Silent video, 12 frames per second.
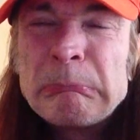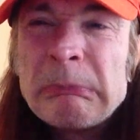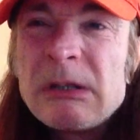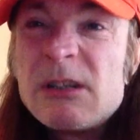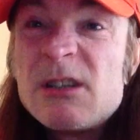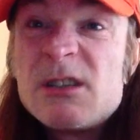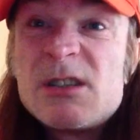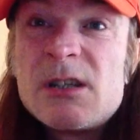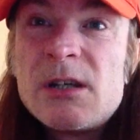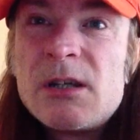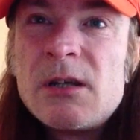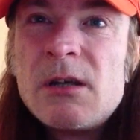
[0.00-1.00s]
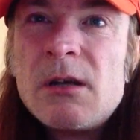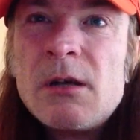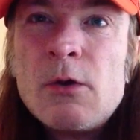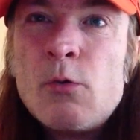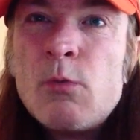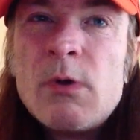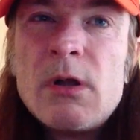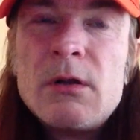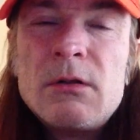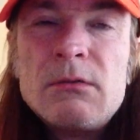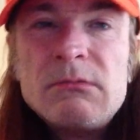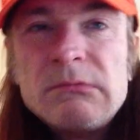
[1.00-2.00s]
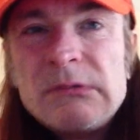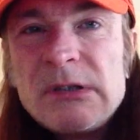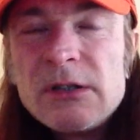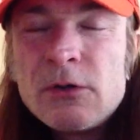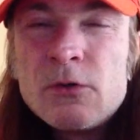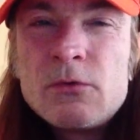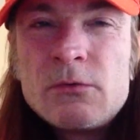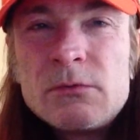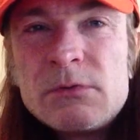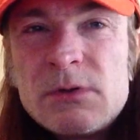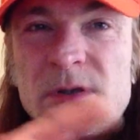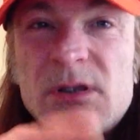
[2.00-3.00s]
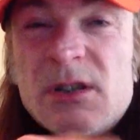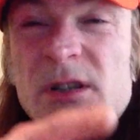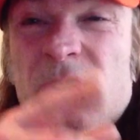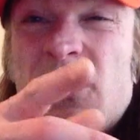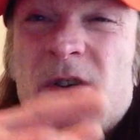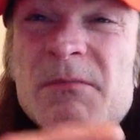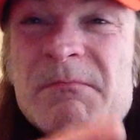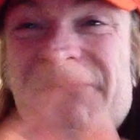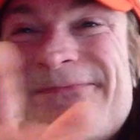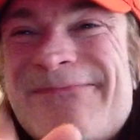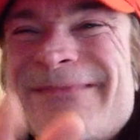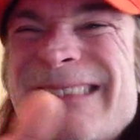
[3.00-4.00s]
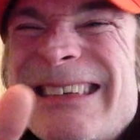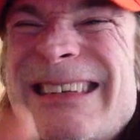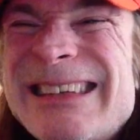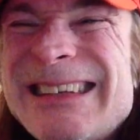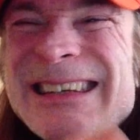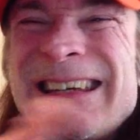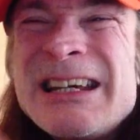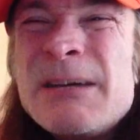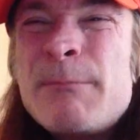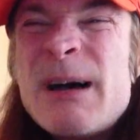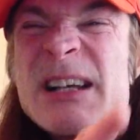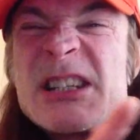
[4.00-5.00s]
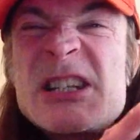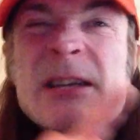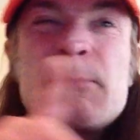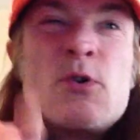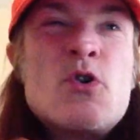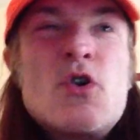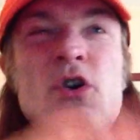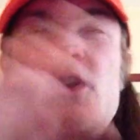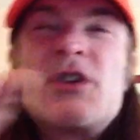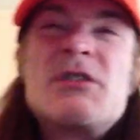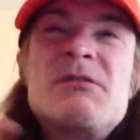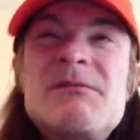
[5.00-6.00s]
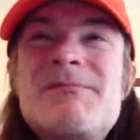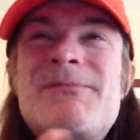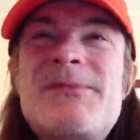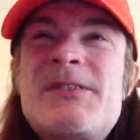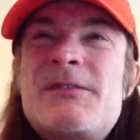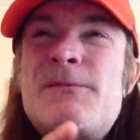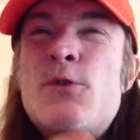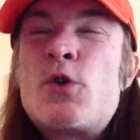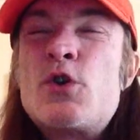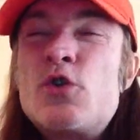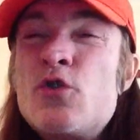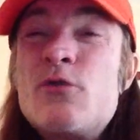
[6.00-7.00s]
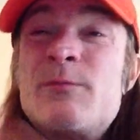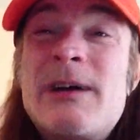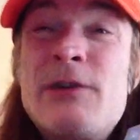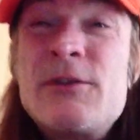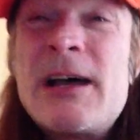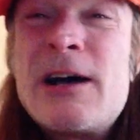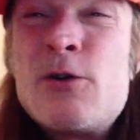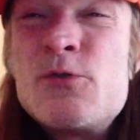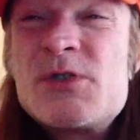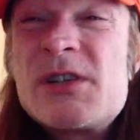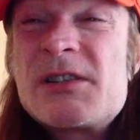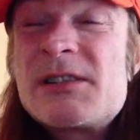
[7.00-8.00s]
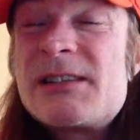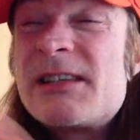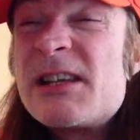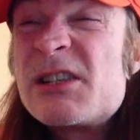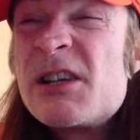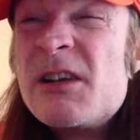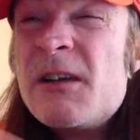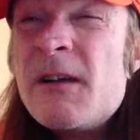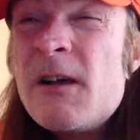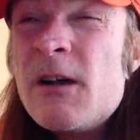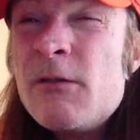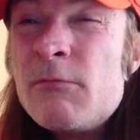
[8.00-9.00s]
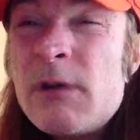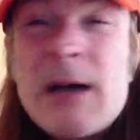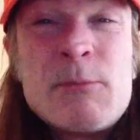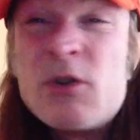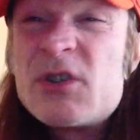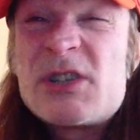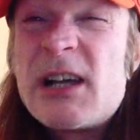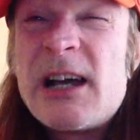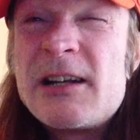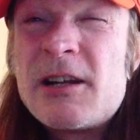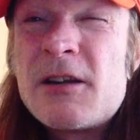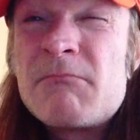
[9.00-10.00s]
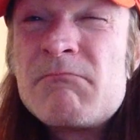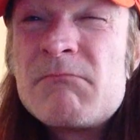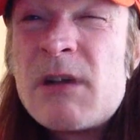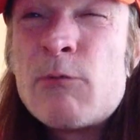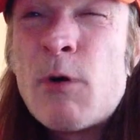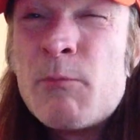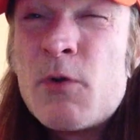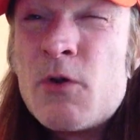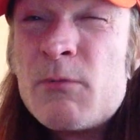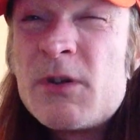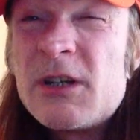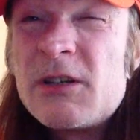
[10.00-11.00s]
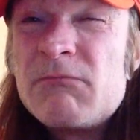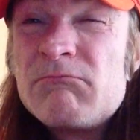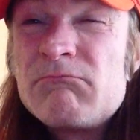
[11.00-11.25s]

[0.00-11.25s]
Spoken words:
And they say, well, you know, passing their book and fucking going round the houses, and he says, I'm not signing, I want more money.